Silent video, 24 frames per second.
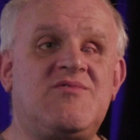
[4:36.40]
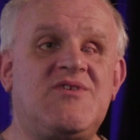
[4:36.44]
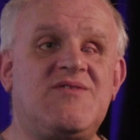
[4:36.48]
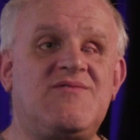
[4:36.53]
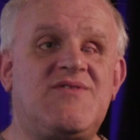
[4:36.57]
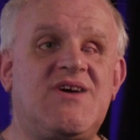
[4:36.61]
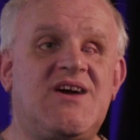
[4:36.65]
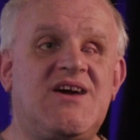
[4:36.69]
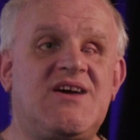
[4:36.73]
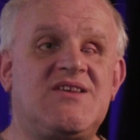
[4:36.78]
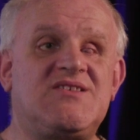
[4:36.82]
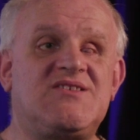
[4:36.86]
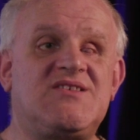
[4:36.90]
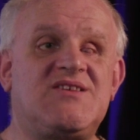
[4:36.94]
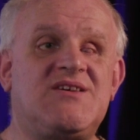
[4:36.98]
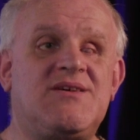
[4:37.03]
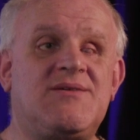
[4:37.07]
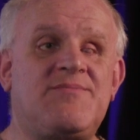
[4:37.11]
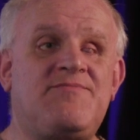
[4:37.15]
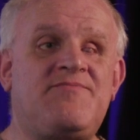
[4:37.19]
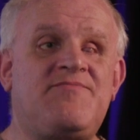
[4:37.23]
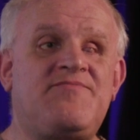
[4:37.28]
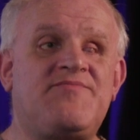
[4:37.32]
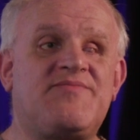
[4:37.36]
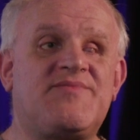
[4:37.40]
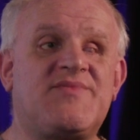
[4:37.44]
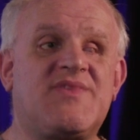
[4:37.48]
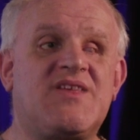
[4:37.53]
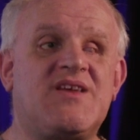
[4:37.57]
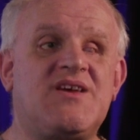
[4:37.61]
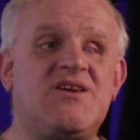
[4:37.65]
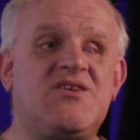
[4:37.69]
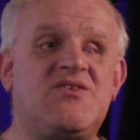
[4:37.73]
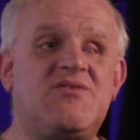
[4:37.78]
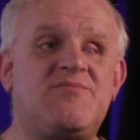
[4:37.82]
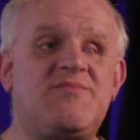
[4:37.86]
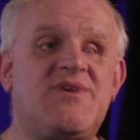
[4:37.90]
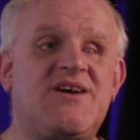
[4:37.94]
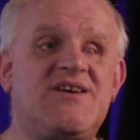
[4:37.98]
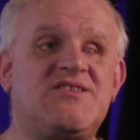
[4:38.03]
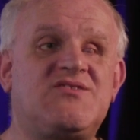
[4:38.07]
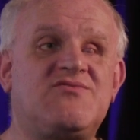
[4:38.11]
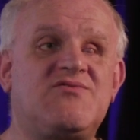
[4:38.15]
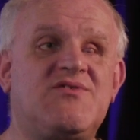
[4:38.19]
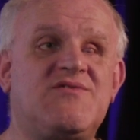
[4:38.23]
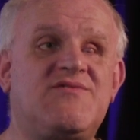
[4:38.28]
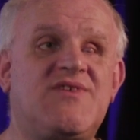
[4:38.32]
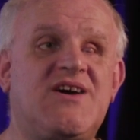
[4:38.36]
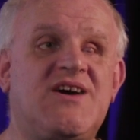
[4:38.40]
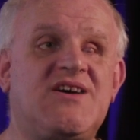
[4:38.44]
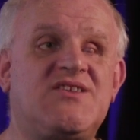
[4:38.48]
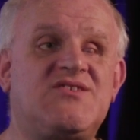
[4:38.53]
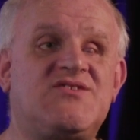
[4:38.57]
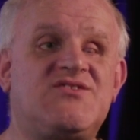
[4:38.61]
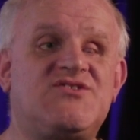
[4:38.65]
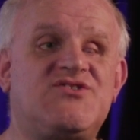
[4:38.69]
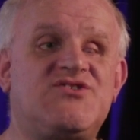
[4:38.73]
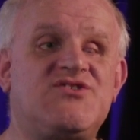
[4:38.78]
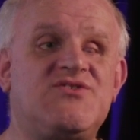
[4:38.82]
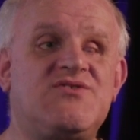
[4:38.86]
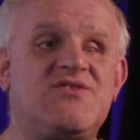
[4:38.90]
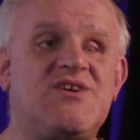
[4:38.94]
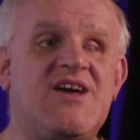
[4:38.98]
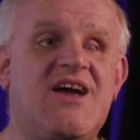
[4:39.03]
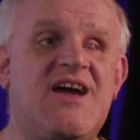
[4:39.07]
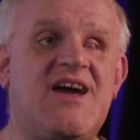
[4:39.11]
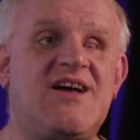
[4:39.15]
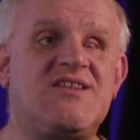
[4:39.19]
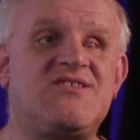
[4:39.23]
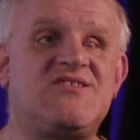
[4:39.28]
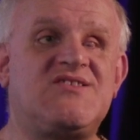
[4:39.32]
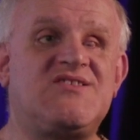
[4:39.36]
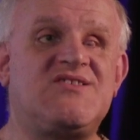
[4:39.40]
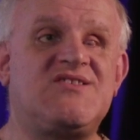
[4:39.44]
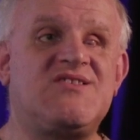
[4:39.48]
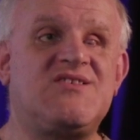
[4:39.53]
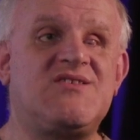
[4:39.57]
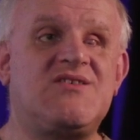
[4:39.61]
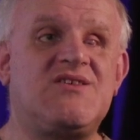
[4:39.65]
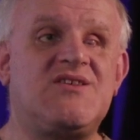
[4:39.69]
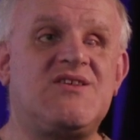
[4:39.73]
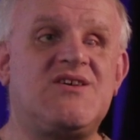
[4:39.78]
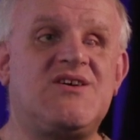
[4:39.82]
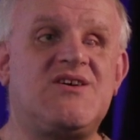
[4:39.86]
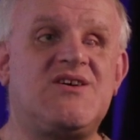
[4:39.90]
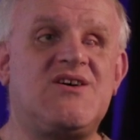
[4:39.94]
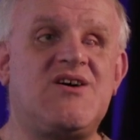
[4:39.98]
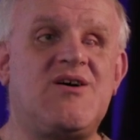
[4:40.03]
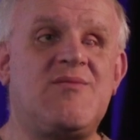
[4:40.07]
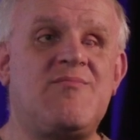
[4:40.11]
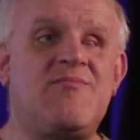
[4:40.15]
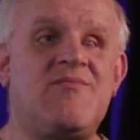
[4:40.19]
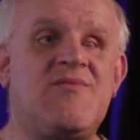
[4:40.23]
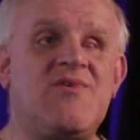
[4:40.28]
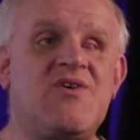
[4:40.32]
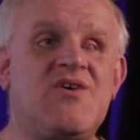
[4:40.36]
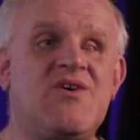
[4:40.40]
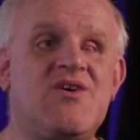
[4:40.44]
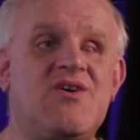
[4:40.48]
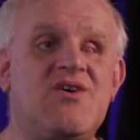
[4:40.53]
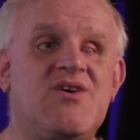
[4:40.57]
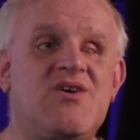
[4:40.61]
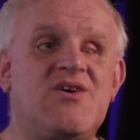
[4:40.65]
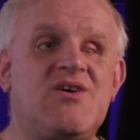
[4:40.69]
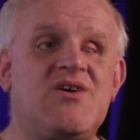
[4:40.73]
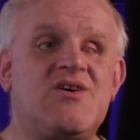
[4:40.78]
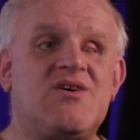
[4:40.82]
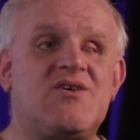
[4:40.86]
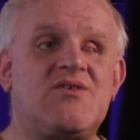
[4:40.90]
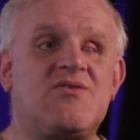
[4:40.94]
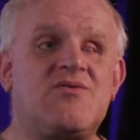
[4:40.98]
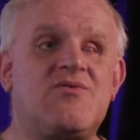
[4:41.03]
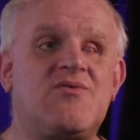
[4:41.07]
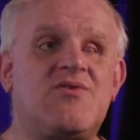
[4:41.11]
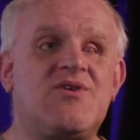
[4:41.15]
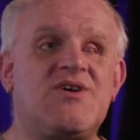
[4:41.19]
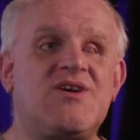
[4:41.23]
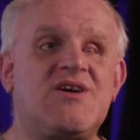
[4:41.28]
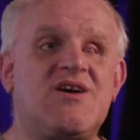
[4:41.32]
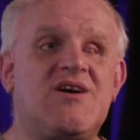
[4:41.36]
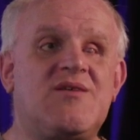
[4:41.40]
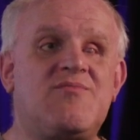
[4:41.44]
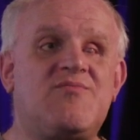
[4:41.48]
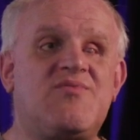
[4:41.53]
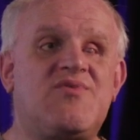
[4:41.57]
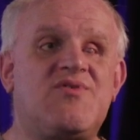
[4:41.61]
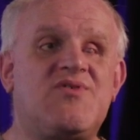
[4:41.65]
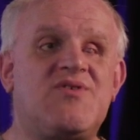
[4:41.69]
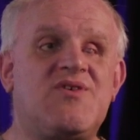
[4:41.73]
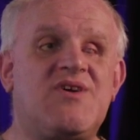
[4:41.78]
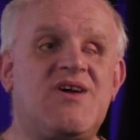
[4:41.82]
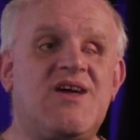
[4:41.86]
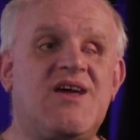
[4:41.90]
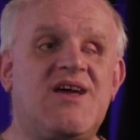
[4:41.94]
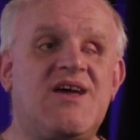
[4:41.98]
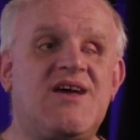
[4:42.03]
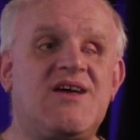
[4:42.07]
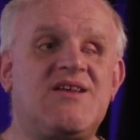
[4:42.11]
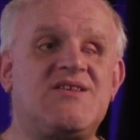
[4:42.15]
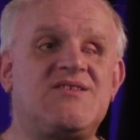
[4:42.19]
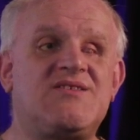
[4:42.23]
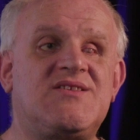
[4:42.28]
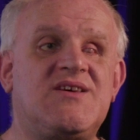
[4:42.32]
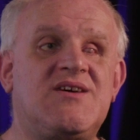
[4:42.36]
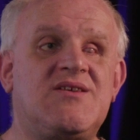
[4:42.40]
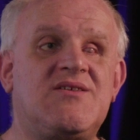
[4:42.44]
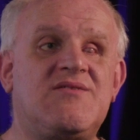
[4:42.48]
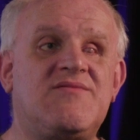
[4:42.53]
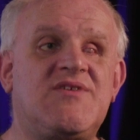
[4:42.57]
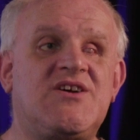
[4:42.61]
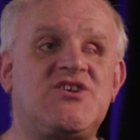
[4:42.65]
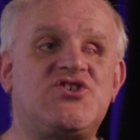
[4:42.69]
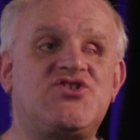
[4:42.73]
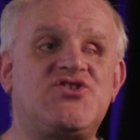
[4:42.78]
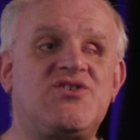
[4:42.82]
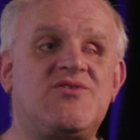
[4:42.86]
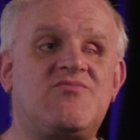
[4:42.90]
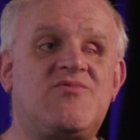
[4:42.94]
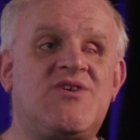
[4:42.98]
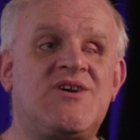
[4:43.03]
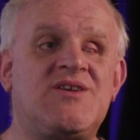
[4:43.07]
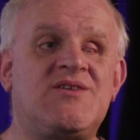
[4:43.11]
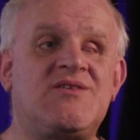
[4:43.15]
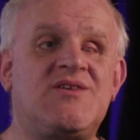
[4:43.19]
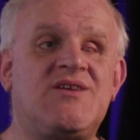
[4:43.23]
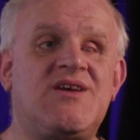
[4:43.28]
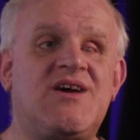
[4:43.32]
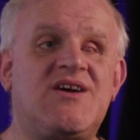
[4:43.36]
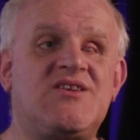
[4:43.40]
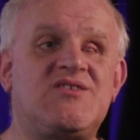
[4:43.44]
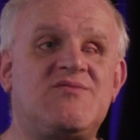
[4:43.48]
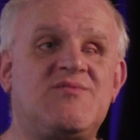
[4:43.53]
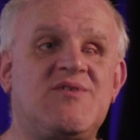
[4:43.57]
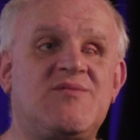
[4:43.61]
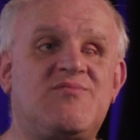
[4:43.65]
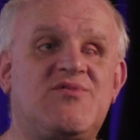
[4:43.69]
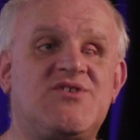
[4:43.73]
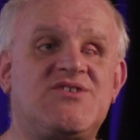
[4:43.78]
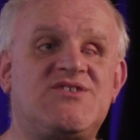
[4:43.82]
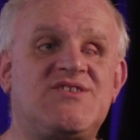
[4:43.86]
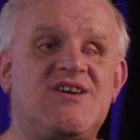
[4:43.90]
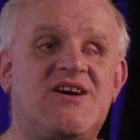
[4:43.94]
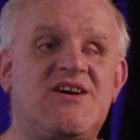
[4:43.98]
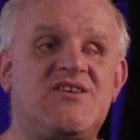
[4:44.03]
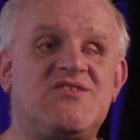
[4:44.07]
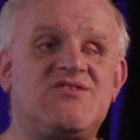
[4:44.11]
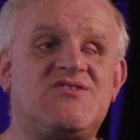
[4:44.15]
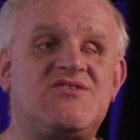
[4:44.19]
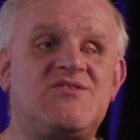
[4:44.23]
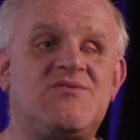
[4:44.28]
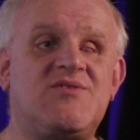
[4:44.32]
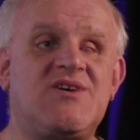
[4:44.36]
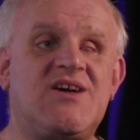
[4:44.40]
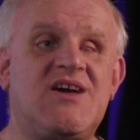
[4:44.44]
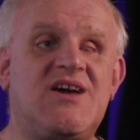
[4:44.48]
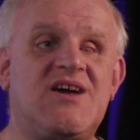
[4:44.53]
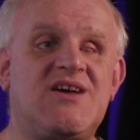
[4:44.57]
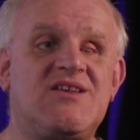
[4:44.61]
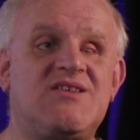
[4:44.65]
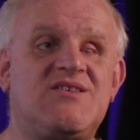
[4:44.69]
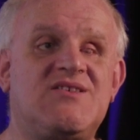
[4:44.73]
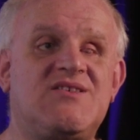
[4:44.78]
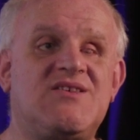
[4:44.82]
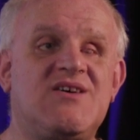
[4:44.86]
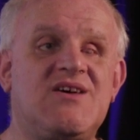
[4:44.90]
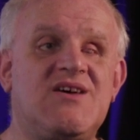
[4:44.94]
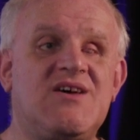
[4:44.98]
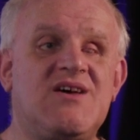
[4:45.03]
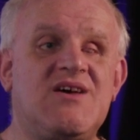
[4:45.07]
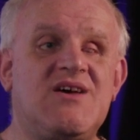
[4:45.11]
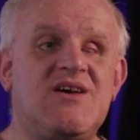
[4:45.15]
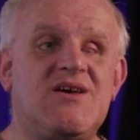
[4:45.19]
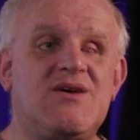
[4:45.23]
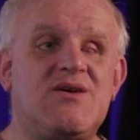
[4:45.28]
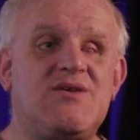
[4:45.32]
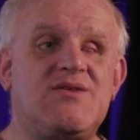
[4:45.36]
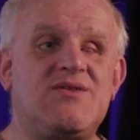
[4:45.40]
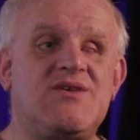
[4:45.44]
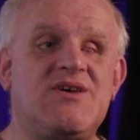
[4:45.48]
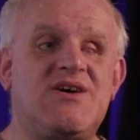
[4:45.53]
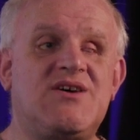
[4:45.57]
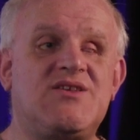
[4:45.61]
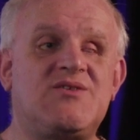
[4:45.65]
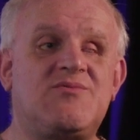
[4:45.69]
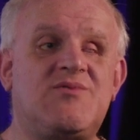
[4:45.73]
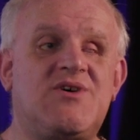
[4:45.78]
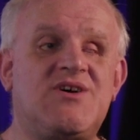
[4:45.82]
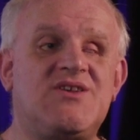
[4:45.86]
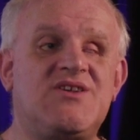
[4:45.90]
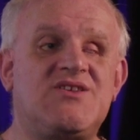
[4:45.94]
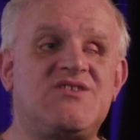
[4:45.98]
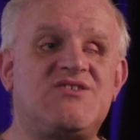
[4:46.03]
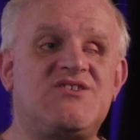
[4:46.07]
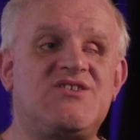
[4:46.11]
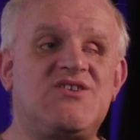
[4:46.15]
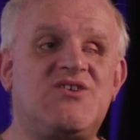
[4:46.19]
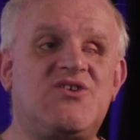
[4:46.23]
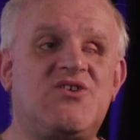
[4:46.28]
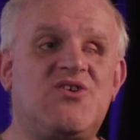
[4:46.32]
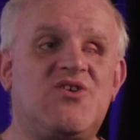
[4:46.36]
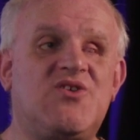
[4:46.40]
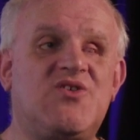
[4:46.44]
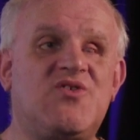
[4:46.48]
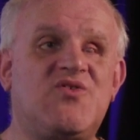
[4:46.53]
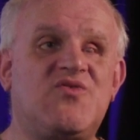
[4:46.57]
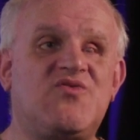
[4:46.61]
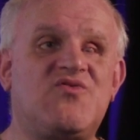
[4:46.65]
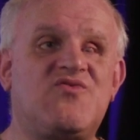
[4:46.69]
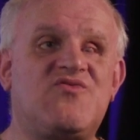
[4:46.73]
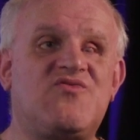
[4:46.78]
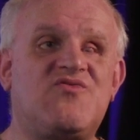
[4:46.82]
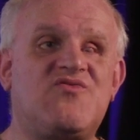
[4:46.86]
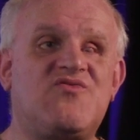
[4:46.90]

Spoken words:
we've had, pets. We've had two cats growing up, and then eventually one had to be put down, so we had the other one until